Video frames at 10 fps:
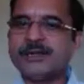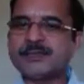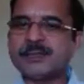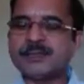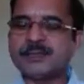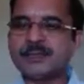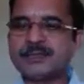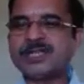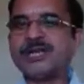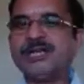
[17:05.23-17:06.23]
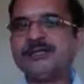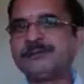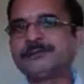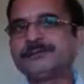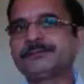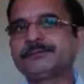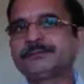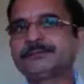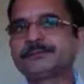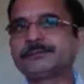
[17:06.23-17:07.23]
Okay.
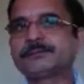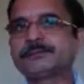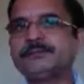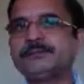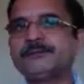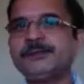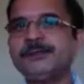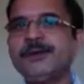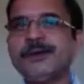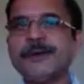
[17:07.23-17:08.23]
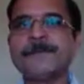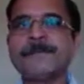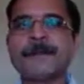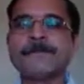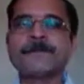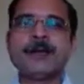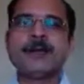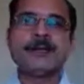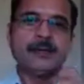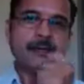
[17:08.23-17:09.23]
Now, on
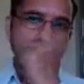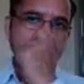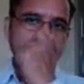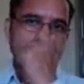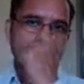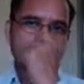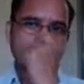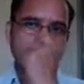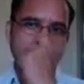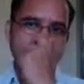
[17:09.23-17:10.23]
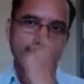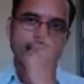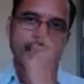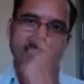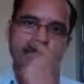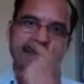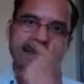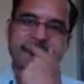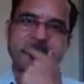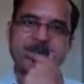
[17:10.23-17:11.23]
one side there is the
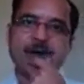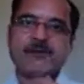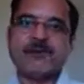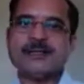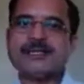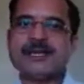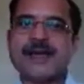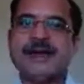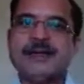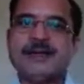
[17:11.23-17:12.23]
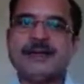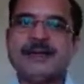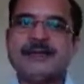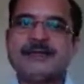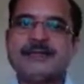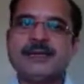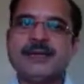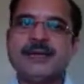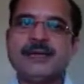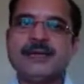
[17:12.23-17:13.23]
electrode and the other
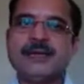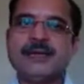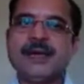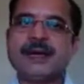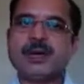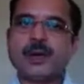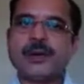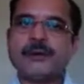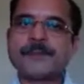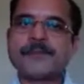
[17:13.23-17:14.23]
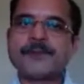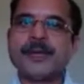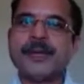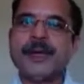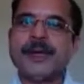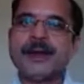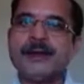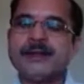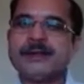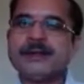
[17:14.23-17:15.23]
side there is the electrolyte.
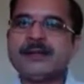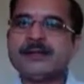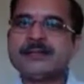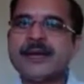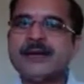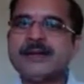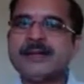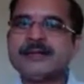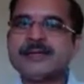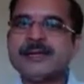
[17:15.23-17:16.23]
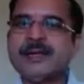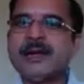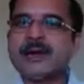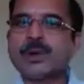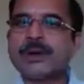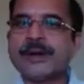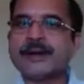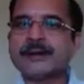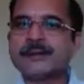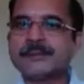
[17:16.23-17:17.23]
Okay, so this forms
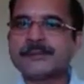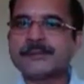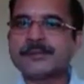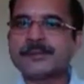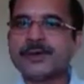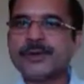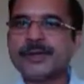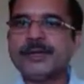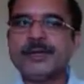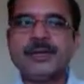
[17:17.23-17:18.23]
some,